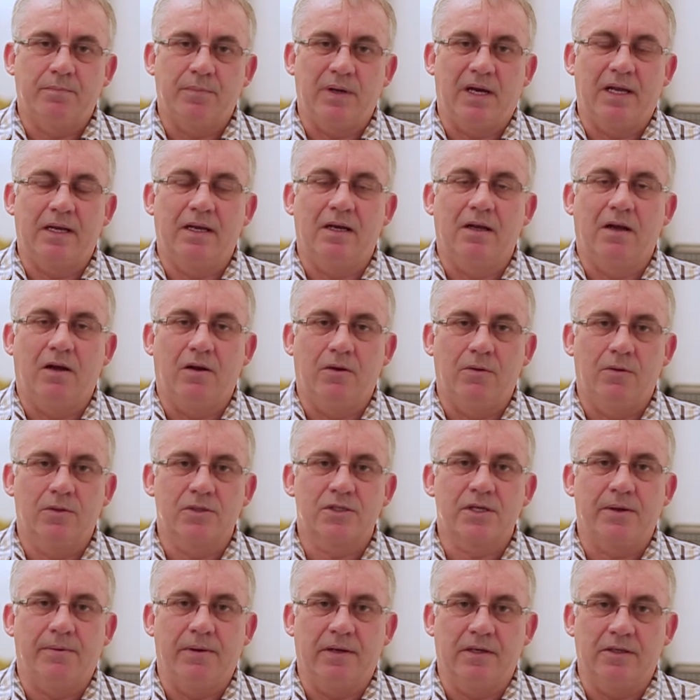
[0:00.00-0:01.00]
But I
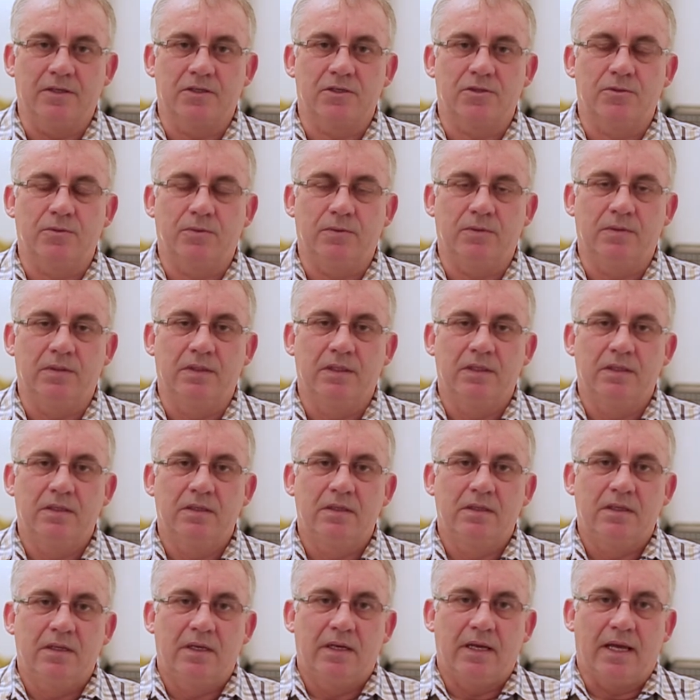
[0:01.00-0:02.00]
also understood
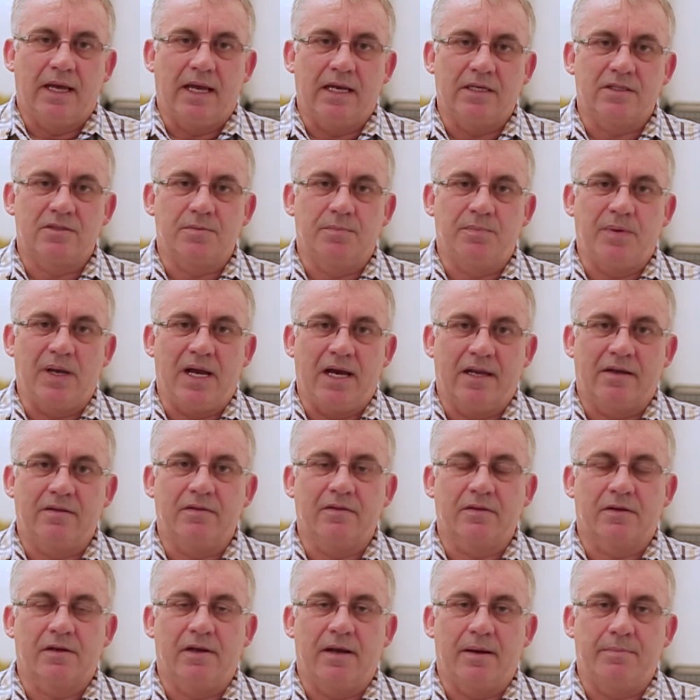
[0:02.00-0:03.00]
as a part
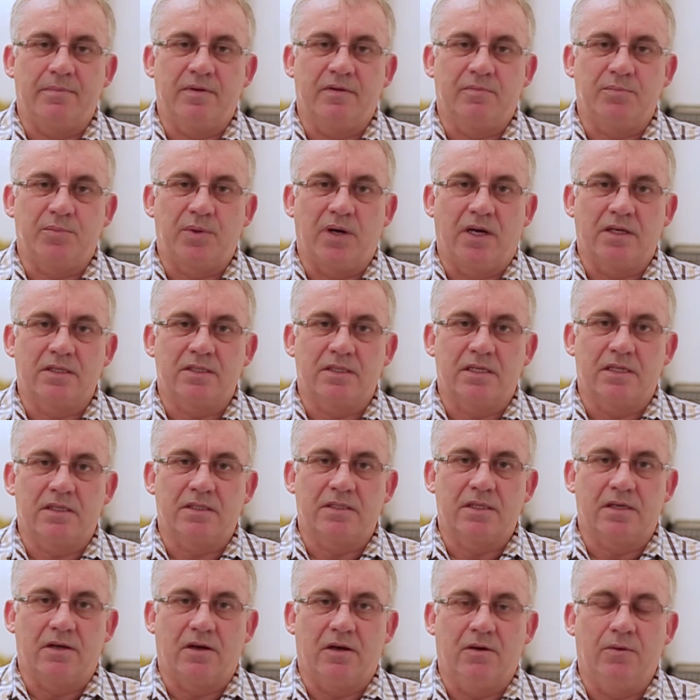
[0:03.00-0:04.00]
of the collaborative
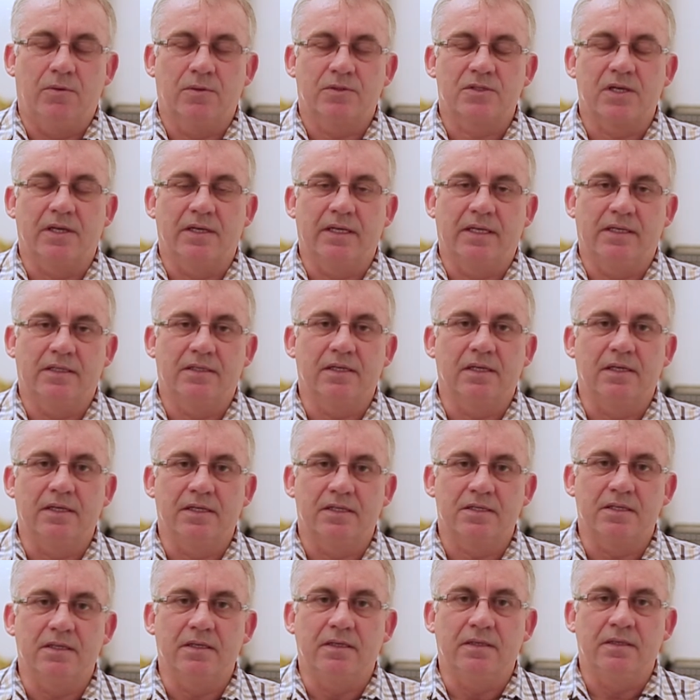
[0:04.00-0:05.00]
process that I also need to
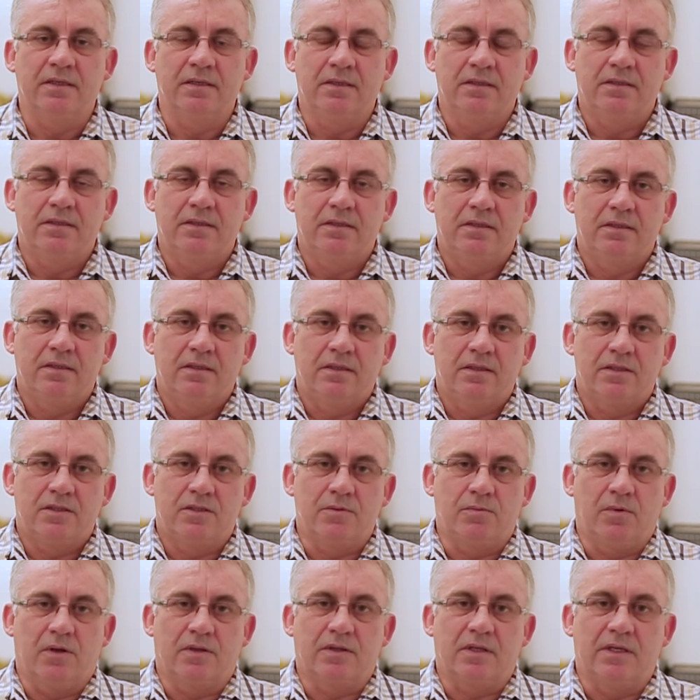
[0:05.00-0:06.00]
listen
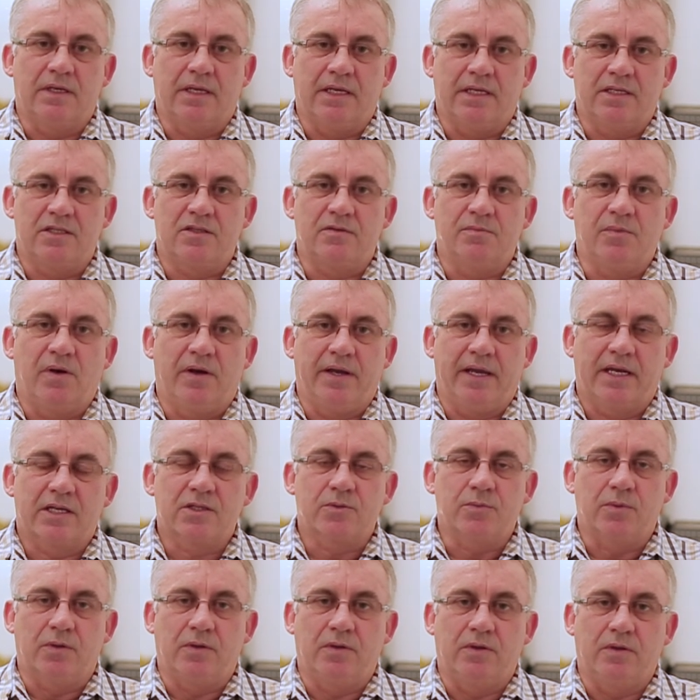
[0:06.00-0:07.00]
to what the needs of my
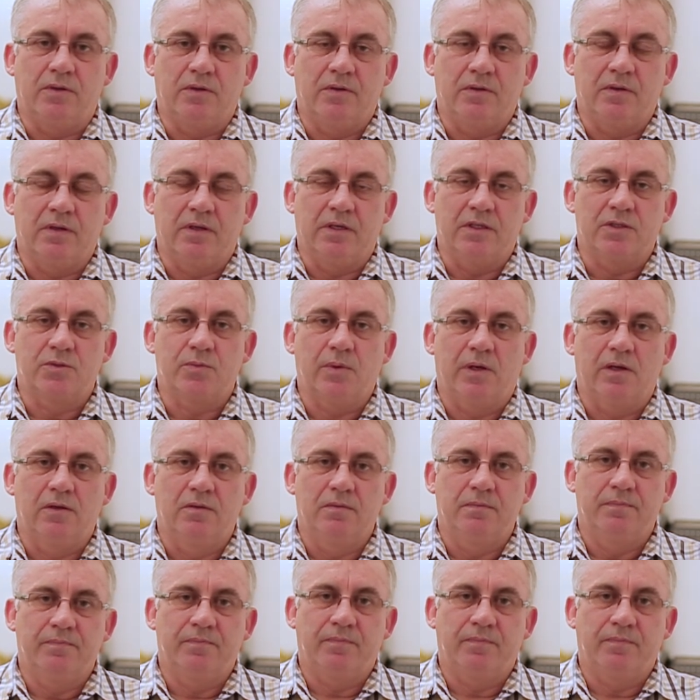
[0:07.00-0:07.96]
ex were as well.